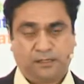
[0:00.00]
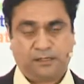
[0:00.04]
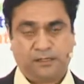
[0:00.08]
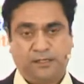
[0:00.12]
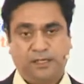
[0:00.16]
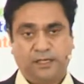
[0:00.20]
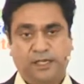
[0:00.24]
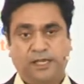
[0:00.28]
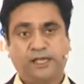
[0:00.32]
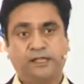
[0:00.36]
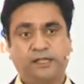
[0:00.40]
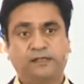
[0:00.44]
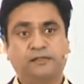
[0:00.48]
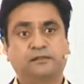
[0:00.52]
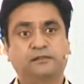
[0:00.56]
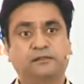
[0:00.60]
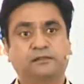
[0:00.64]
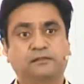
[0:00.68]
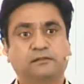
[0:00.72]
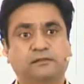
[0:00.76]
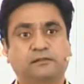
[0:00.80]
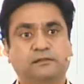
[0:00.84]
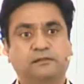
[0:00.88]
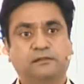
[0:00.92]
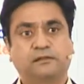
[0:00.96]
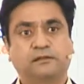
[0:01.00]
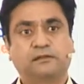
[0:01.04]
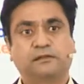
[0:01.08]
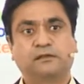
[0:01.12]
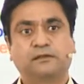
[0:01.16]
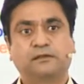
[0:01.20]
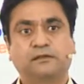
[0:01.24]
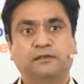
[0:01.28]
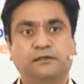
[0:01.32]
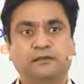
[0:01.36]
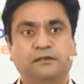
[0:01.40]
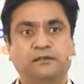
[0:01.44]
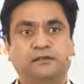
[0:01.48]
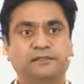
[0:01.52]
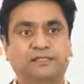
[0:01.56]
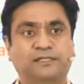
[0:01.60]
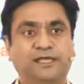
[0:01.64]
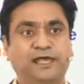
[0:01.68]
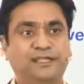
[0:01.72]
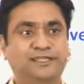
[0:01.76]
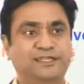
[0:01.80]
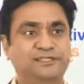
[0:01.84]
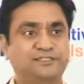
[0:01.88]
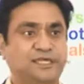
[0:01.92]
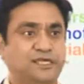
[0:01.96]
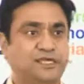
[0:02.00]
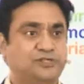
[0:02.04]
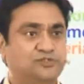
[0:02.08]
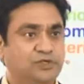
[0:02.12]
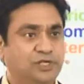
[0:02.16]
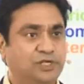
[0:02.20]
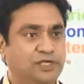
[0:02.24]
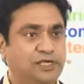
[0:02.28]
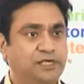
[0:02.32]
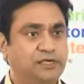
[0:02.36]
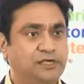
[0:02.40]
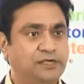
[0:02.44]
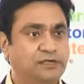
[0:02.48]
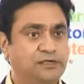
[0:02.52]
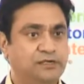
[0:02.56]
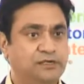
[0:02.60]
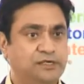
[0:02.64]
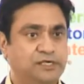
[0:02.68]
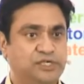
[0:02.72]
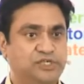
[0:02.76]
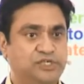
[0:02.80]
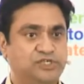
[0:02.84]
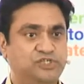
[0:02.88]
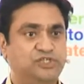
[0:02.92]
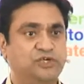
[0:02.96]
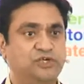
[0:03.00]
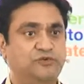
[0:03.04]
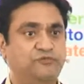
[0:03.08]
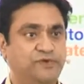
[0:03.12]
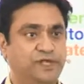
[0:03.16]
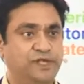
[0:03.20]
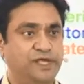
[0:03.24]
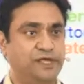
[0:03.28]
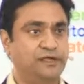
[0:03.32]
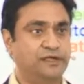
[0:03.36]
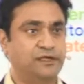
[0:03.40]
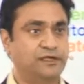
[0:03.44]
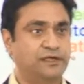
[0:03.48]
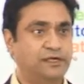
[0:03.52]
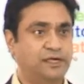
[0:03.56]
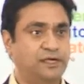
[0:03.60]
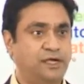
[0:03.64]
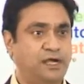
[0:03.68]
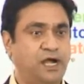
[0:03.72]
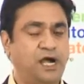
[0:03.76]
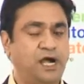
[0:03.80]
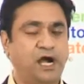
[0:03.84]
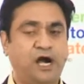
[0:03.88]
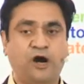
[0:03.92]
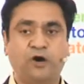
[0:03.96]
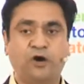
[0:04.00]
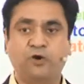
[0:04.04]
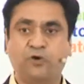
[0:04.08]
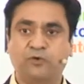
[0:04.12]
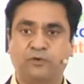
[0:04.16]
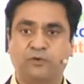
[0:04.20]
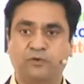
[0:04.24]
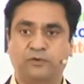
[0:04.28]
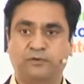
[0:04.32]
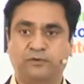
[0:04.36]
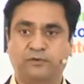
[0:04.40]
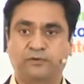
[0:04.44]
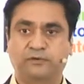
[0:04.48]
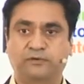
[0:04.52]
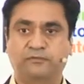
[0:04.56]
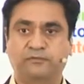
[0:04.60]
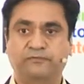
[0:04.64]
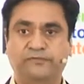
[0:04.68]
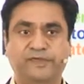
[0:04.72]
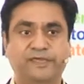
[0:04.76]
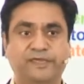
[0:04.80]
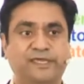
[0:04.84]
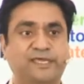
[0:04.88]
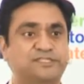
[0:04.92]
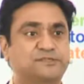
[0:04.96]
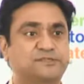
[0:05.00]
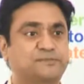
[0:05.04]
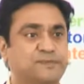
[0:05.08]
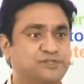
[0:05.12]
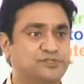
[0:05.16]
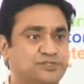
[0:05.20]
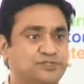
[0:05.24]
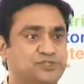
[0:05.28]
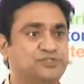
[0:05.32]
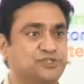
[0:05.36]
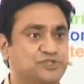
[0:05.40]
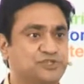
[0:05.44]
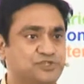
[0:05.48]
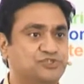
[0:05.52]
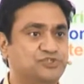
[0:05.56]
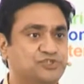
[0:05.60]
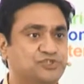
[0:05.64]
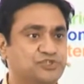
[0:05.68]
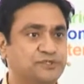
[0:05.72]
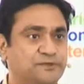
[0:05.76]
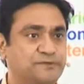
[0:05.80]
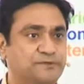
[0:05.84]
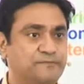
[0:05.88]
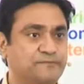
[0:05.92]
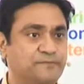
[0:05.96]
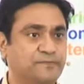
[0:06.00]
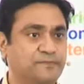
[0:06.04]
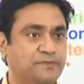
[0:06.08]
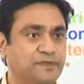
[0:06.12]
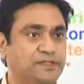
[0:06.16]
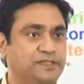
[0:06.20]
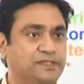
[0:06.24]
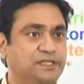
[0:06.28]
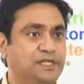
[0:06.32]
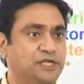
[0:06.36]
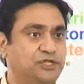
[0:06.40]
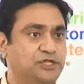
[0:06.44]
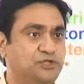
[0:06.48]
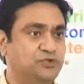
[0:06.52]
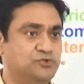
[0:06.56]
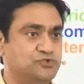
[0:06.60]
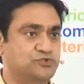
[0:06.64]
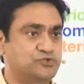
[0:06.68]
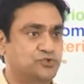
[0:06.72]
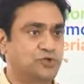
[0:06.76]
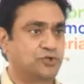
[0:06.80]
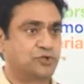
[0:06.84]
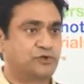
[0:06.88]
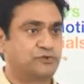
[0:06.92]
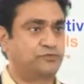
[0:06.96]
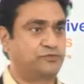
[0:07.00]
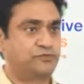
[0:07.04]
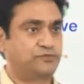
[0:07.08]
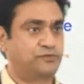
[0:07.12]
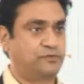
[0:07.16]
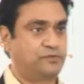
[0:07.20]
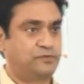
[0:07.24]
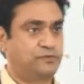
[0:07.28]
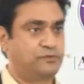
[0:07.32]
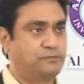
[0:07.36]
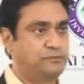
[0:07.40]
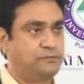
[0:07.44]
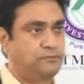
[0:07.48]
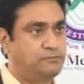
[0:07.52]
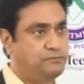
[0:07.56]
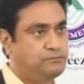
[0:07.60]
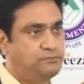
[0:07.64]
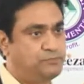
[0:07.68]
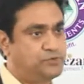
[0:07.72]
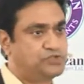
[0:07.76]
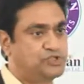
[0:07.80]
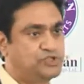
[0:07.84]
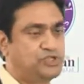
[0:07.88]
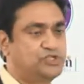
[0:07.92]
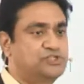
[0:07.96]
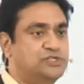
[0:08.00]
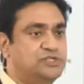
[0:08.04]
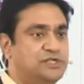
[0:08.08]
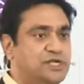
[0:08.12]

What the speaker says: And that is actually shifting how we as businesses need to sort of position